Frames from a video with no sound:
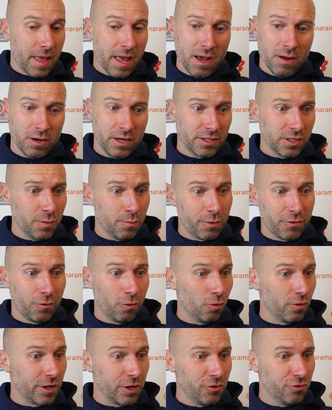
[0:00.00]
Yeah, listen,
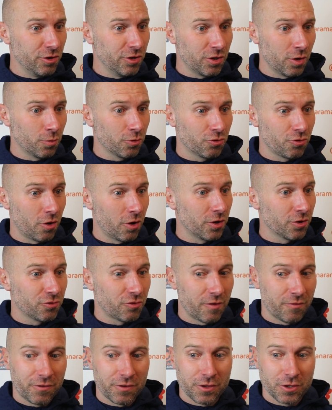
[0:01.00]
before the injuries, I was trying to
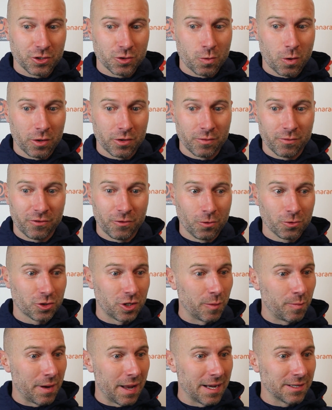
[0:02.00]
strengthen the squad.
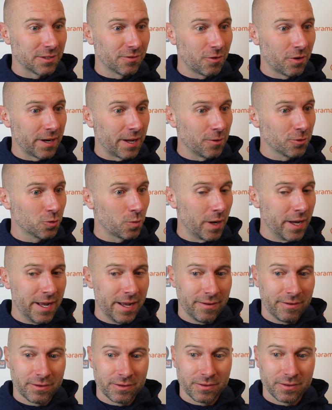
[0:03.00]
Unfortunately, players have gone
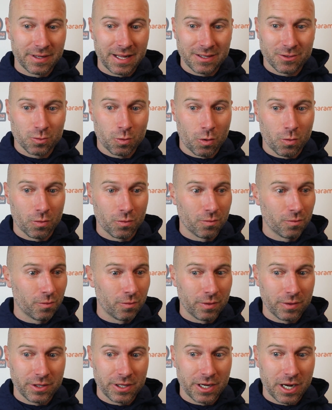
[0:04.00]
elsewhere, and that's what,
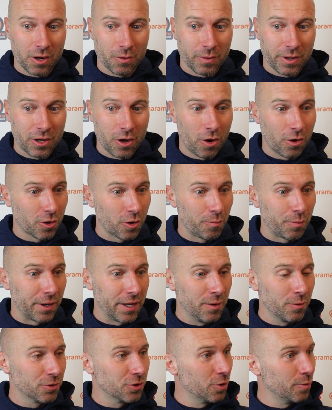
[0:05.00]
you know, we can't
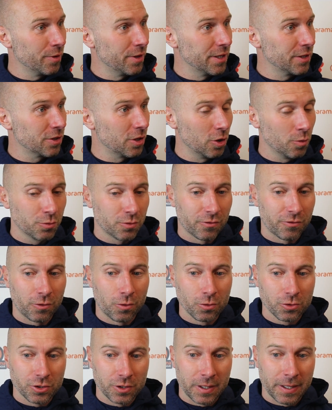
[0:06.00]
compete with some of these clubs,
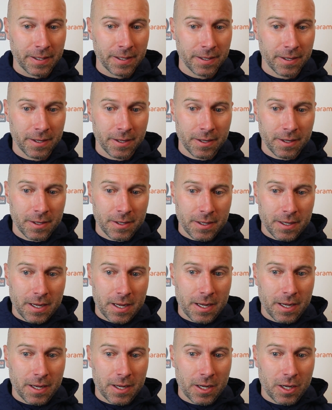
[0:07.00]
unfortunately.
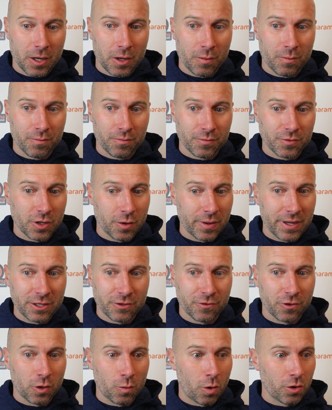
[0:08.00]
So it is
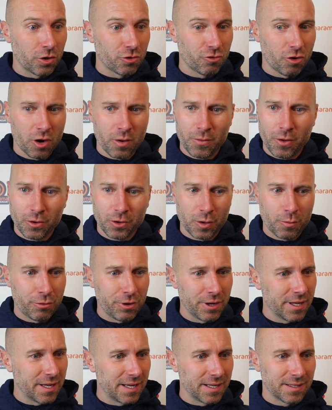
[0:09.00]
for the want of trying. I'm not going to
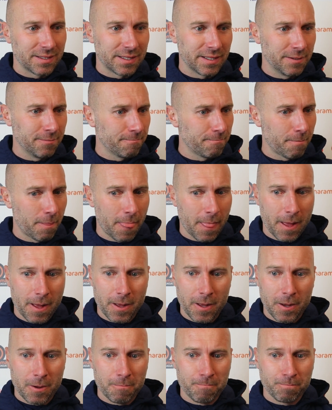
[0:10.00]
bring kids in
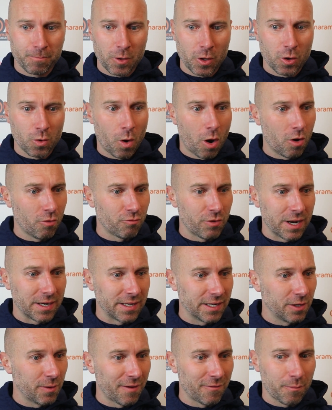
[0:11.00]
who aren't
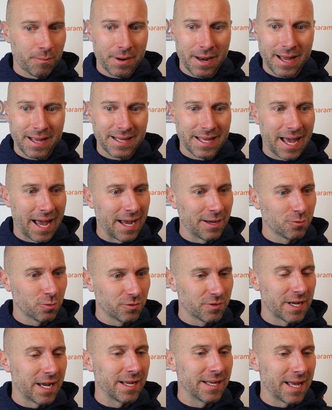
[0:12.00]
ready, who haven't played games,
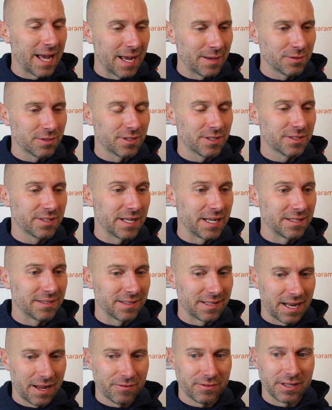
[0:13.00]
with 10 games of the
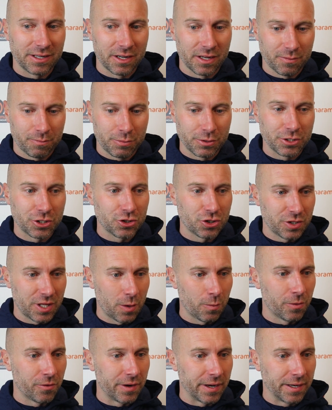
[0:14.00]
season left in a position
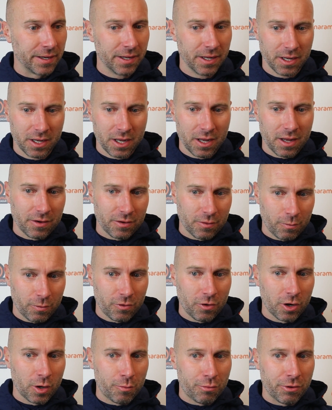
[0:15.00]
that we're in. We've
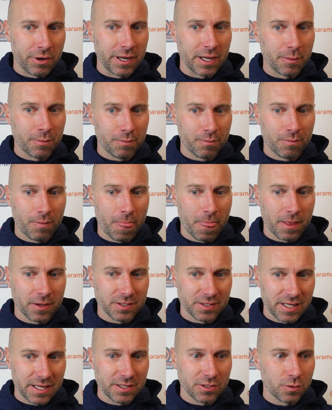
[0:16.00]
got to bring
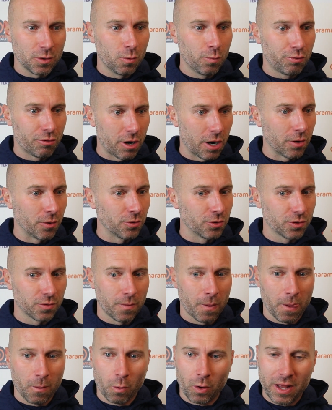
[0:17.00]
seasonal pros,
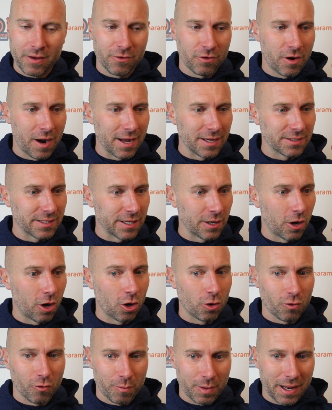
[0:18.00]
whatever age they
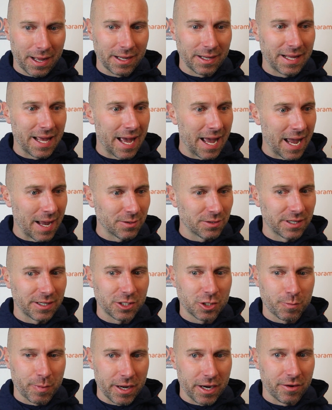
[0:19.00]
are, who have played games,
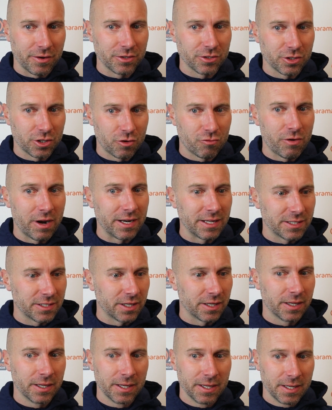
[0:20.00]
experience, and are ready
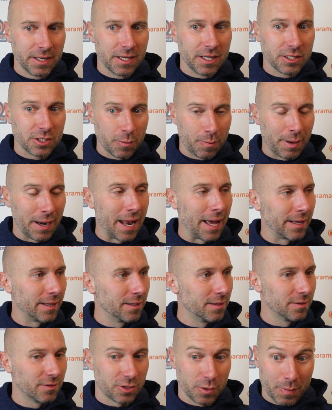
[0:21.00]
to play
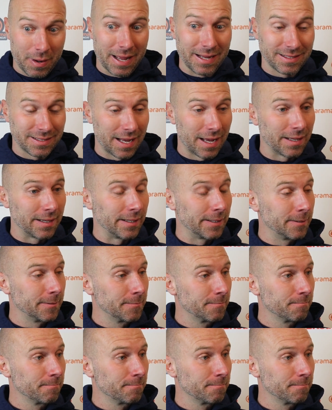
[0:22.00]
Saturday.